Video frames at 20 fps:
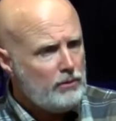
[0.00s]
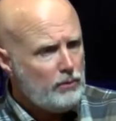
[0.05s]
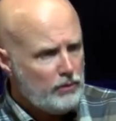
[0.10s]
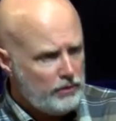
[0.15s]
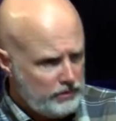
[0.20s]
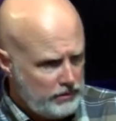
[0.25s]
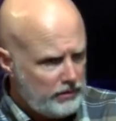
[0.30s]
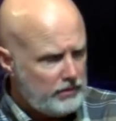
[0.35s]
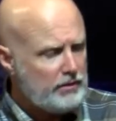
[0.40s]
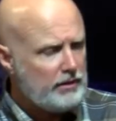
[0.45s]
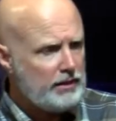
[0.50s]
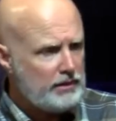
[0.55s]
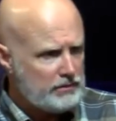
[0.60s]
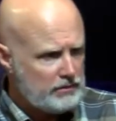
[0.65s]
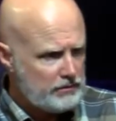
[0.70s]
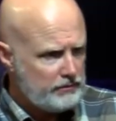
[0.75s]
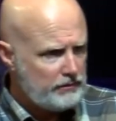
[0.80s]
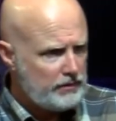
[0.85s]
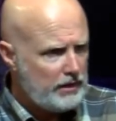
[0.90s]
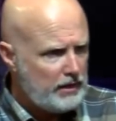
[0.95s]
with the
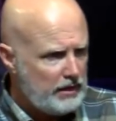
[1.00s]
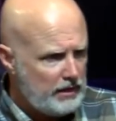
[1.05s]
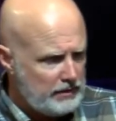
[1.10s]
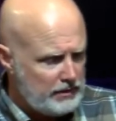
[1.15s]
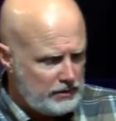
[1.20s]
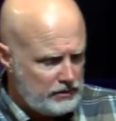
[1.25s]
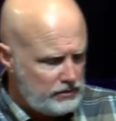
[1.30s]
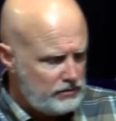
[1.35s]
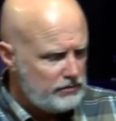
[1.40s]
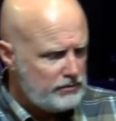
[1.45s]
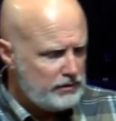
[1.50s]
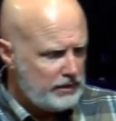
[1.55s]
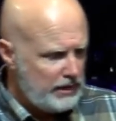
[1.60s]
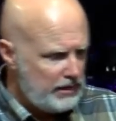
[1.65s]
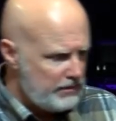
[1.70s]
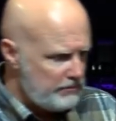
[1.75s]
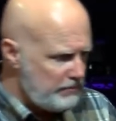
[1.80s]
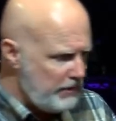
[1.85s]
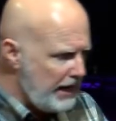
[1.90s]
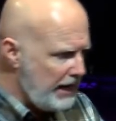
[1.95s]
things of God. That you
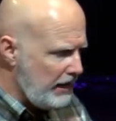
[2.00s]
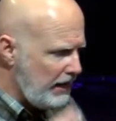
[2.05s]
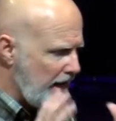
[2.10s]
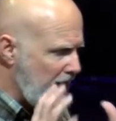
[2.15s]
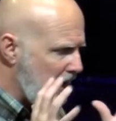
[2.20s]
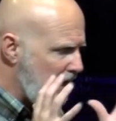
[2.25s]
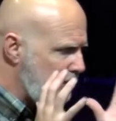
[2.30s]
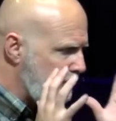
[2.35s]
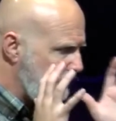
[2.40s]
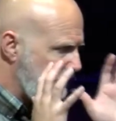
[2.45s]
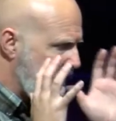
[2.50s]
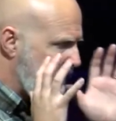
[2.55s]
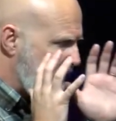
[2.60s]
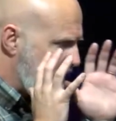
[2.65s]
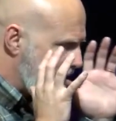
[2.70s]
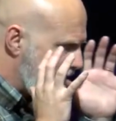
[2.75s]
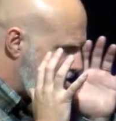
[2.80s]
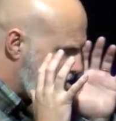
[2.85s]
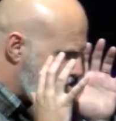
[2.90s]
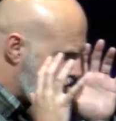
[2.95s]
say that my life,
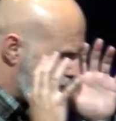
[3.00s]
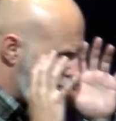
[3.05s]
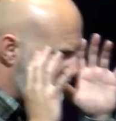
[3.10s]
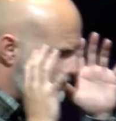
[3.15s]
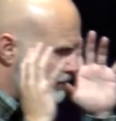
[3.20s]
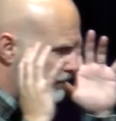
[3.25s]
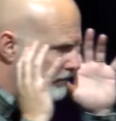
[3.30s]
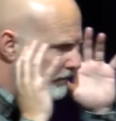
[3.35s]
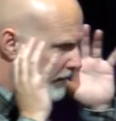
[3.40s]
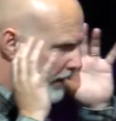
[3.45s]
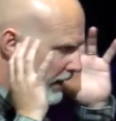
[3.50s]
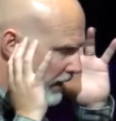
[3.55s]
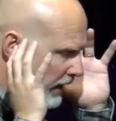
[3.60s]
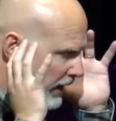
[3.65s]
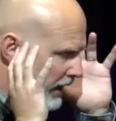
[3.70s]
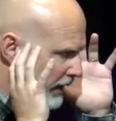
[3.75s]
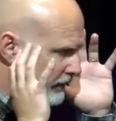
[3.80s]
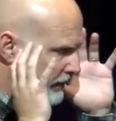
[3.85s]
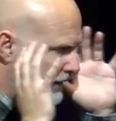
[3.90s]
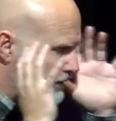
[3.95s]
the ship of my
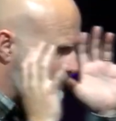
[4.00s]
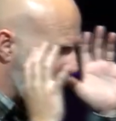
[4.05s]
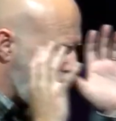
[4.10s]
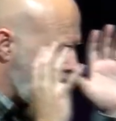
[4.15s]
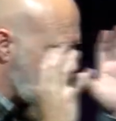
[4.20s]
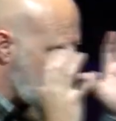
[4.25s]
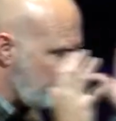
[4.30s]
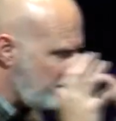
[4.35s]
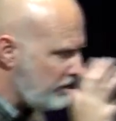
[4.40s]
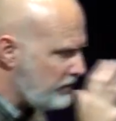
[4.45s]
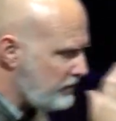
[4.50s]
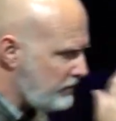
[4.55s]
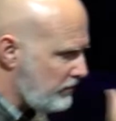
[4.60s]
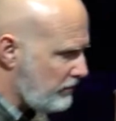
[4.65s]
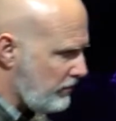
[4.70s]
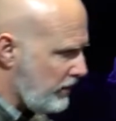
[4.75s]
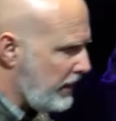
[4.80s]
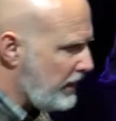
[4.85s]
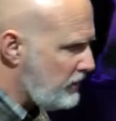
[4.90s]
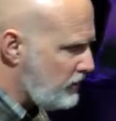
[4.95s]
life, has gone this
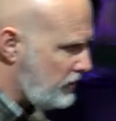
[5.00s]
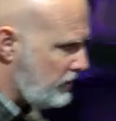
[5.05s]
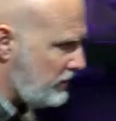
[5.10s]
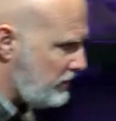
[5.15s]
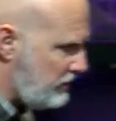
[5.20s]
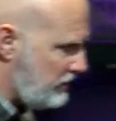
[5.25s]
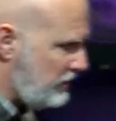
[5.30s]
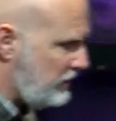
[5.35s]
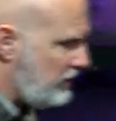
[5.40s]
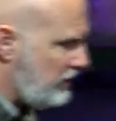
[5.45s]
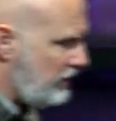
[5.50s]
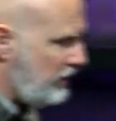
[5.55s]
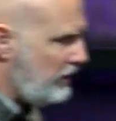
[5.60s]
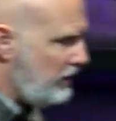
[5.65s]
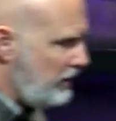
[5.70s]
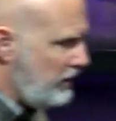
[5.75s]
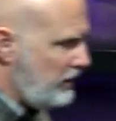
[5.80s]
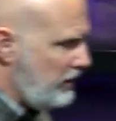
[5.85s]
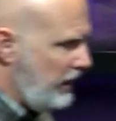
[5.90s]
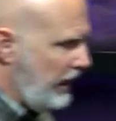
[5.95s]
direction
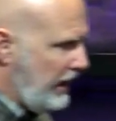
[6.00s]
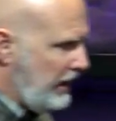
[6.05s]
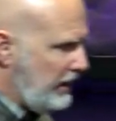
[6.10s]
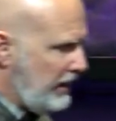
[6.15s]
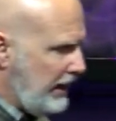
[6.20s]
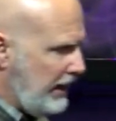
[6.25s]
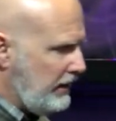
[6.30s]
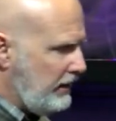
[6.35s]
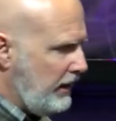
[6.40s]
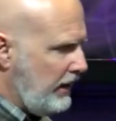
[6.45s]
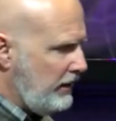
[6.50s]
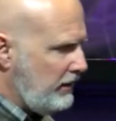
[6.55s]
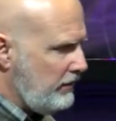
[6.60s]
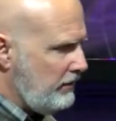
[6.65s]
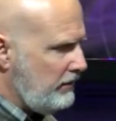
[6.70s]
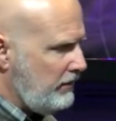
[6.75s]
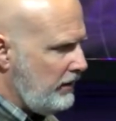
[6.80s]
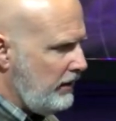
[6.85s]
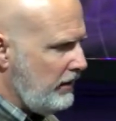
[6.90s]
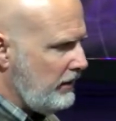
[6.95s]
and, and,
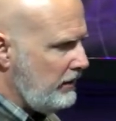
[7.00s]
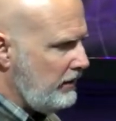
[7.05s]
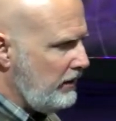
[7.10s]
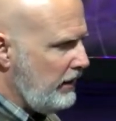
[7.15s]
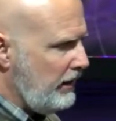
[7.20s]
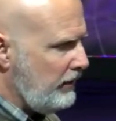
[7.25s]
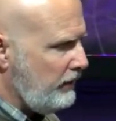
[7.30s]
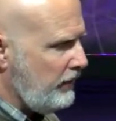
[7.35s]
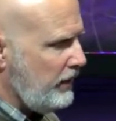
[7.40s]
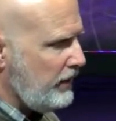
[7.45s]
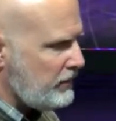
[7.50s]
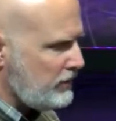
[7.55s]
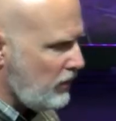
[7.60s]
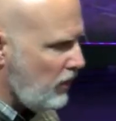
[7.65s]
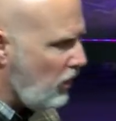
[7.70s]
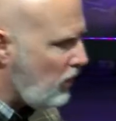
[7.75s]
and, and if, as